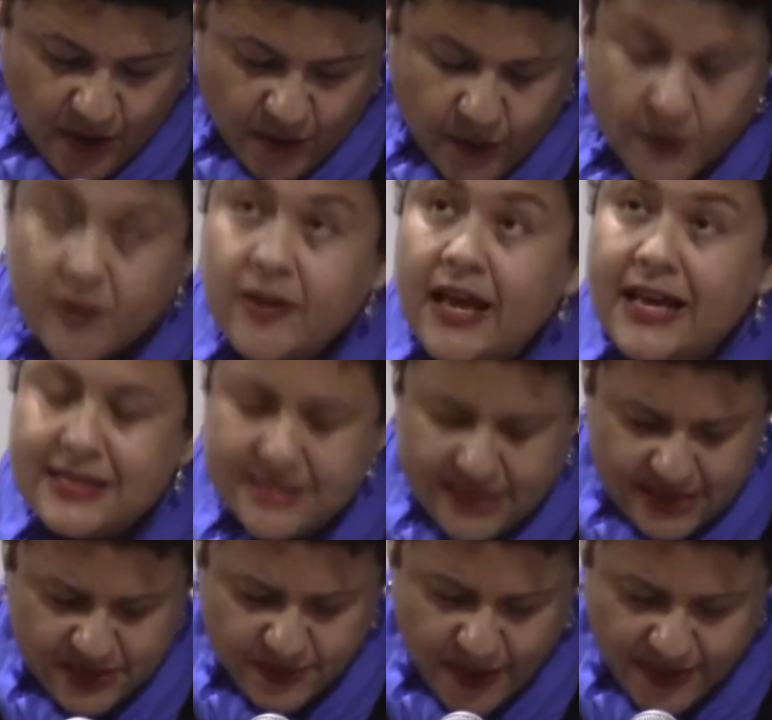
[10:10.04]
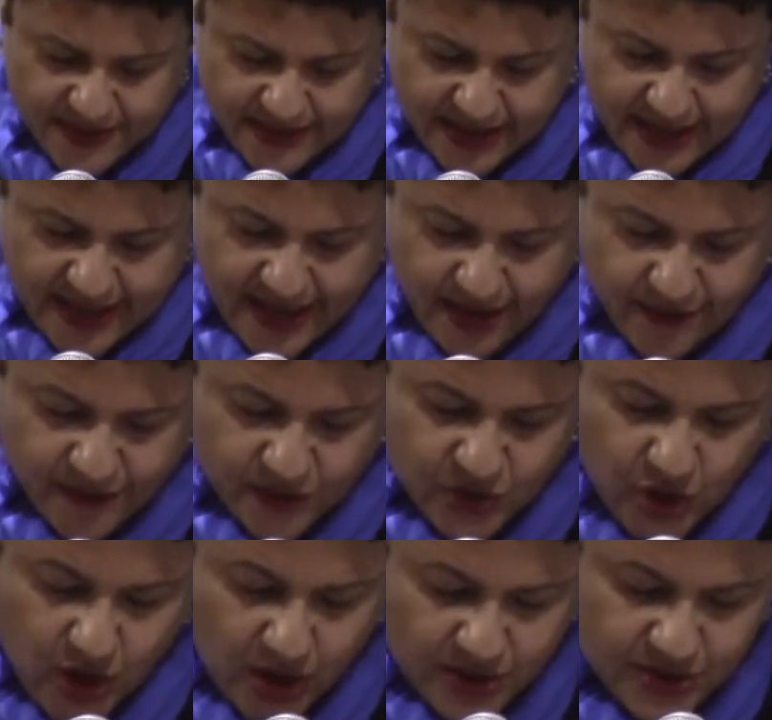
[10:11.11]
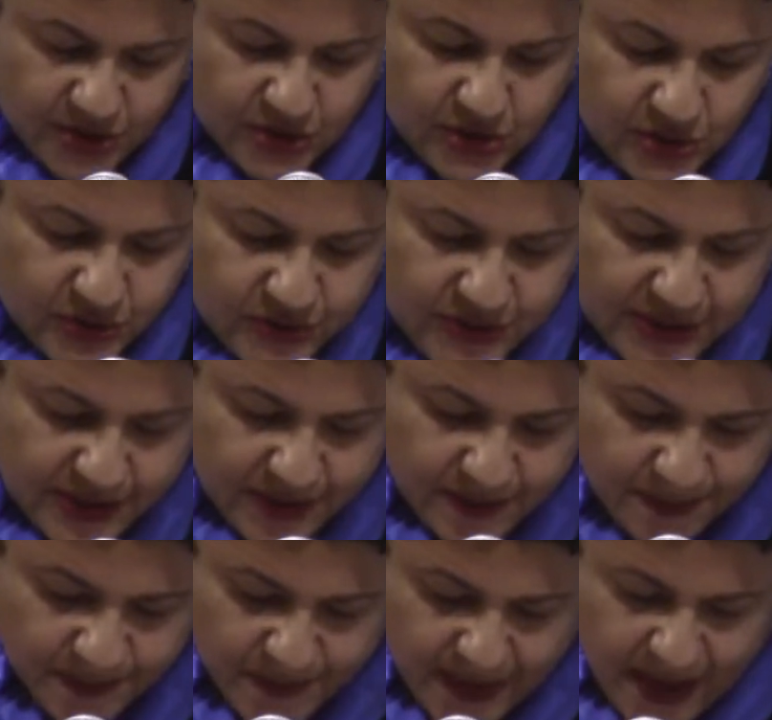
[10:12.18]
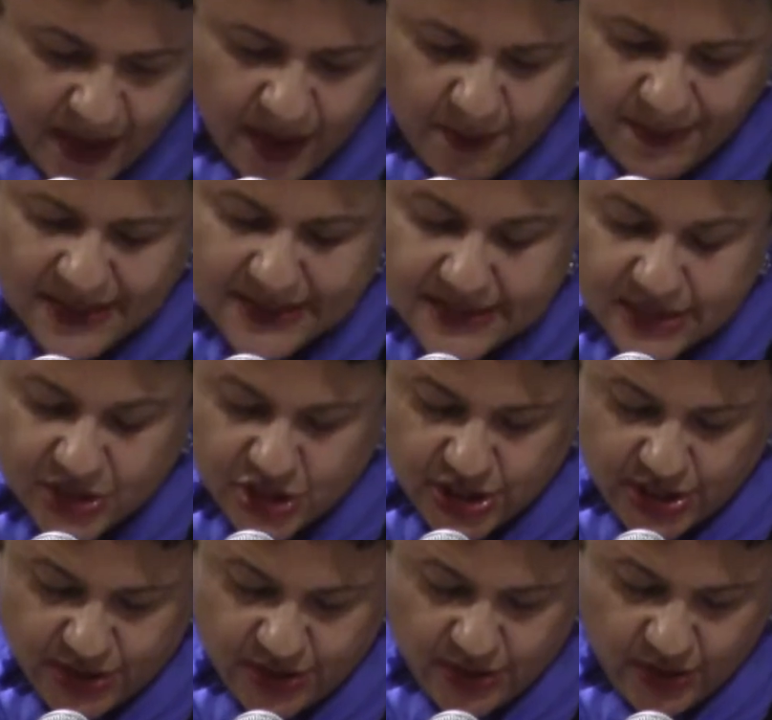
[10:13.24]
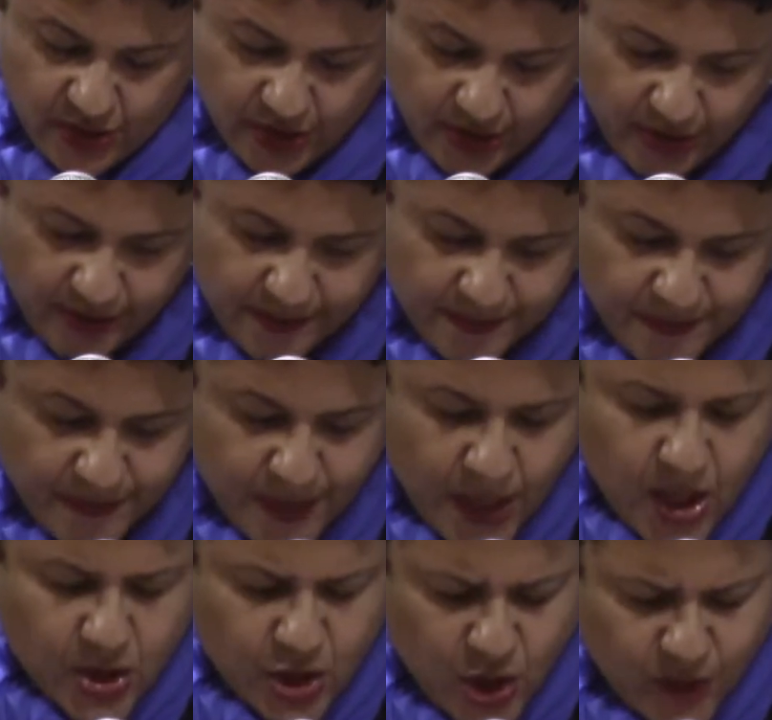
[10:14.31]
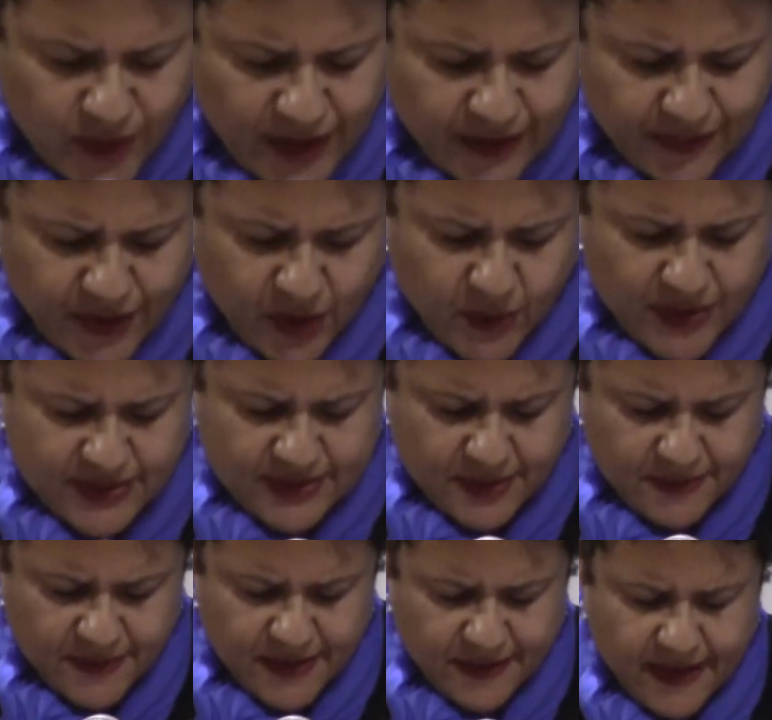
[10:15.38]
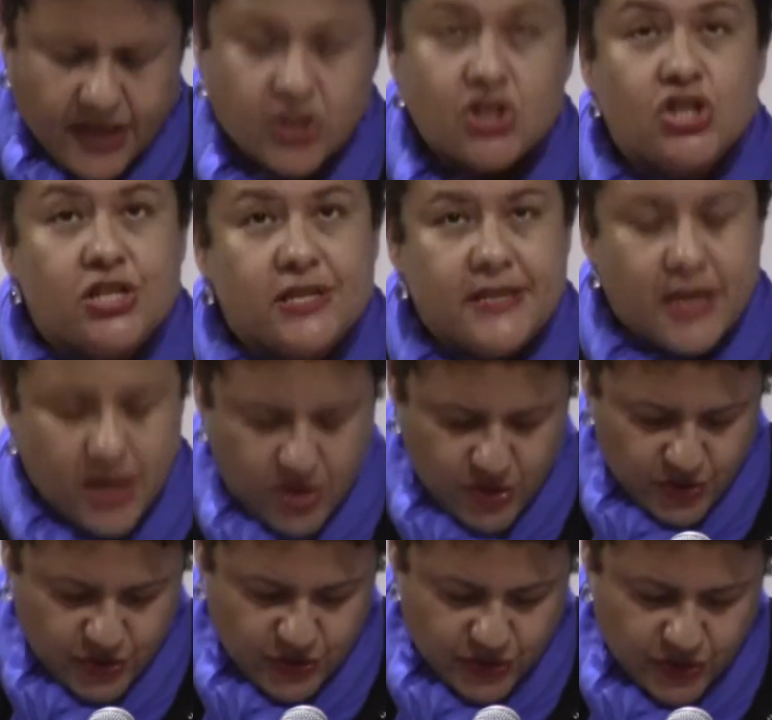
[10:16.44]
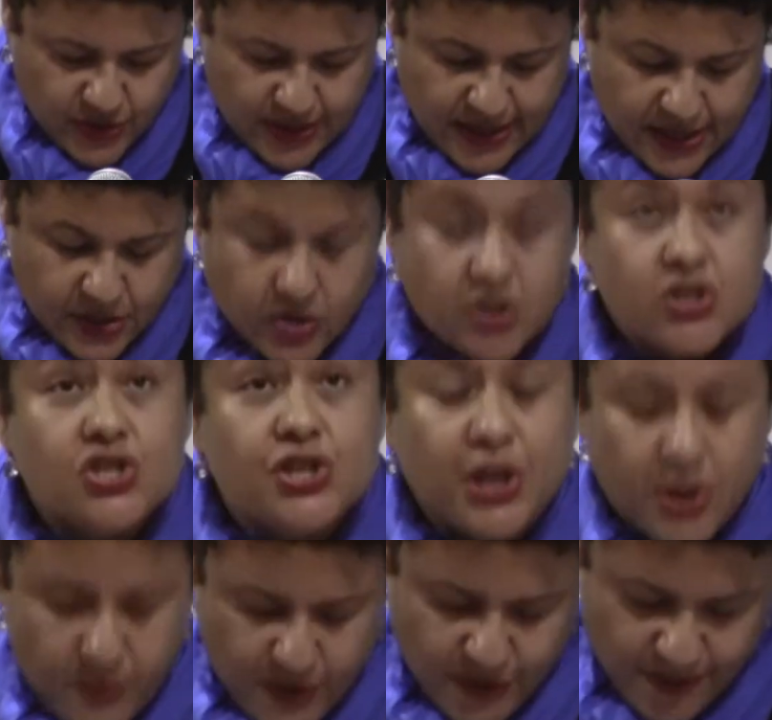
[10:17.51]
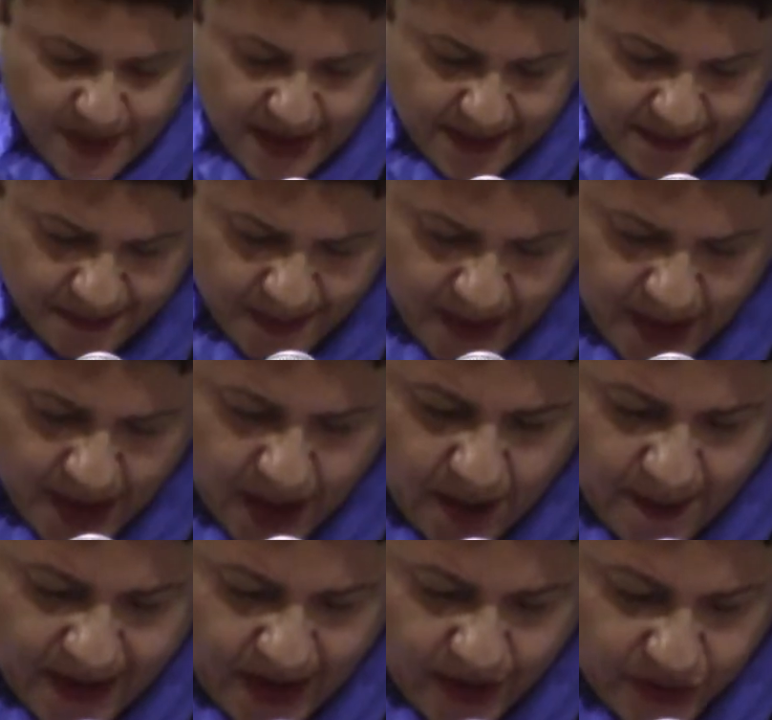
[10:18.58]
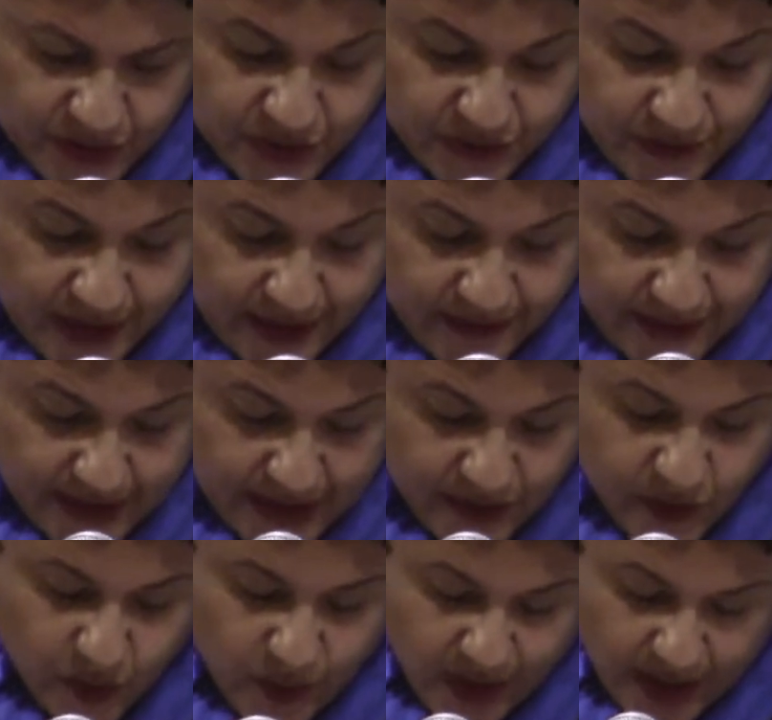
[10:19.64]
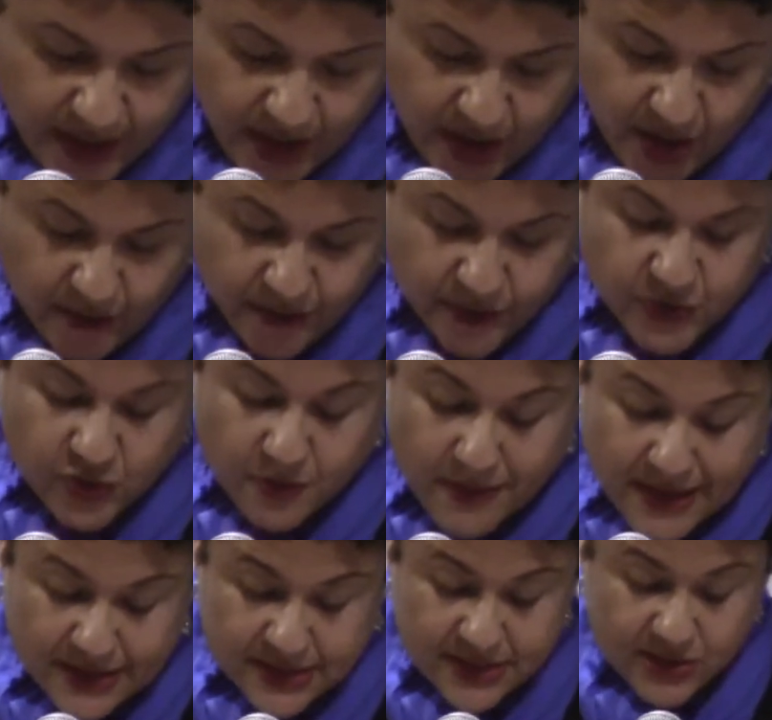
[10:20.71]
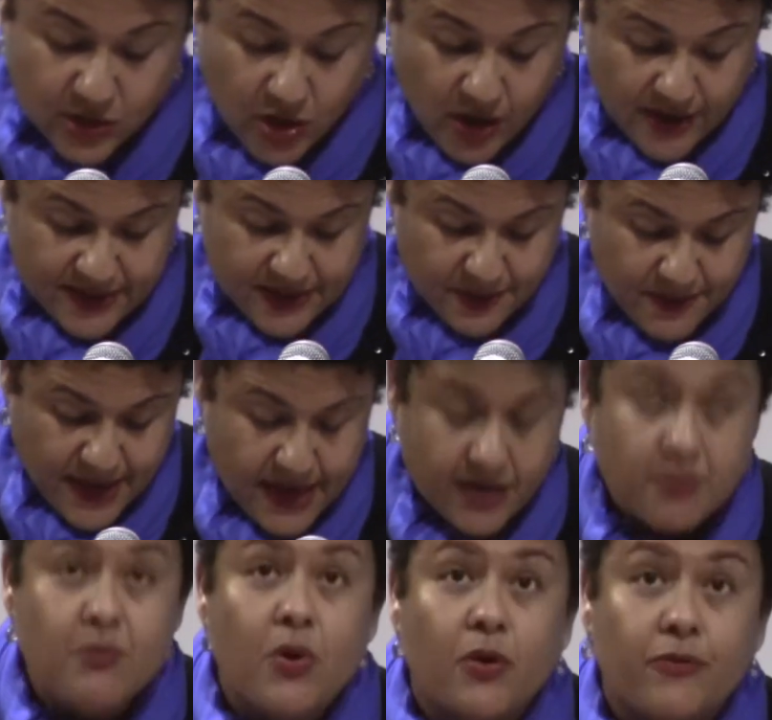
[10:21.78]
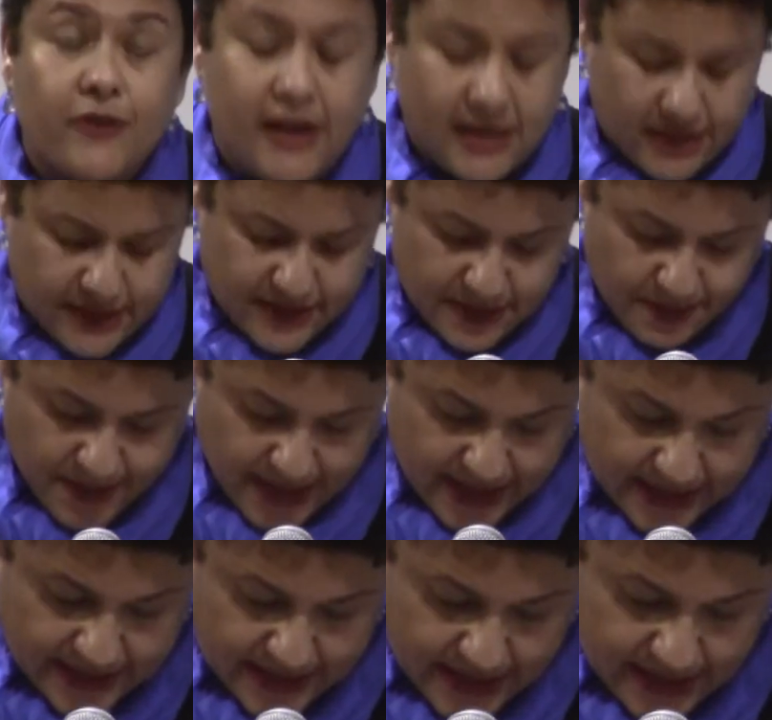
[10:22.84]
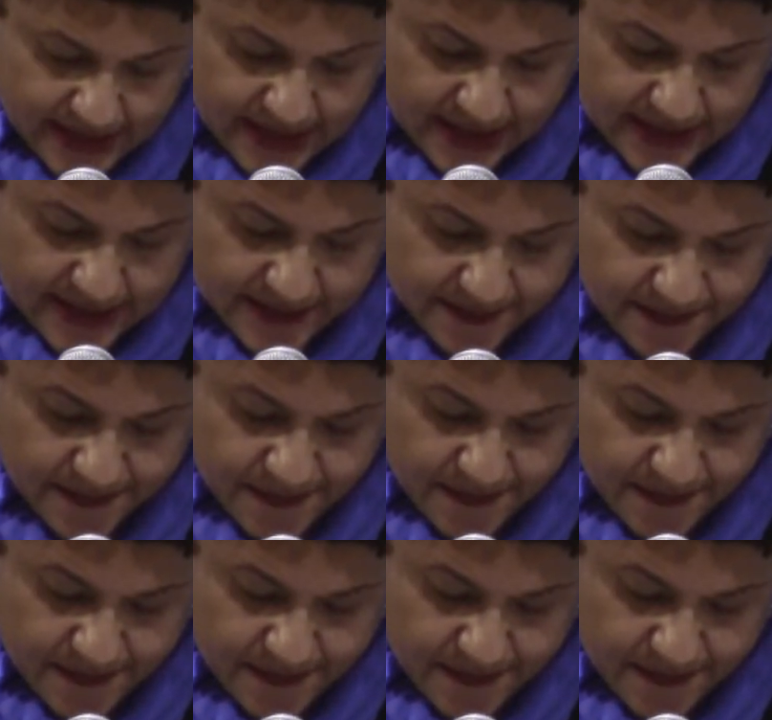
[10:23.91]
For the last six months, I have talked to Lucille, beseeching her, knowing there was something that she understood and could share with me about surviving in the wake of tremendous loss made more violent by its suddenness.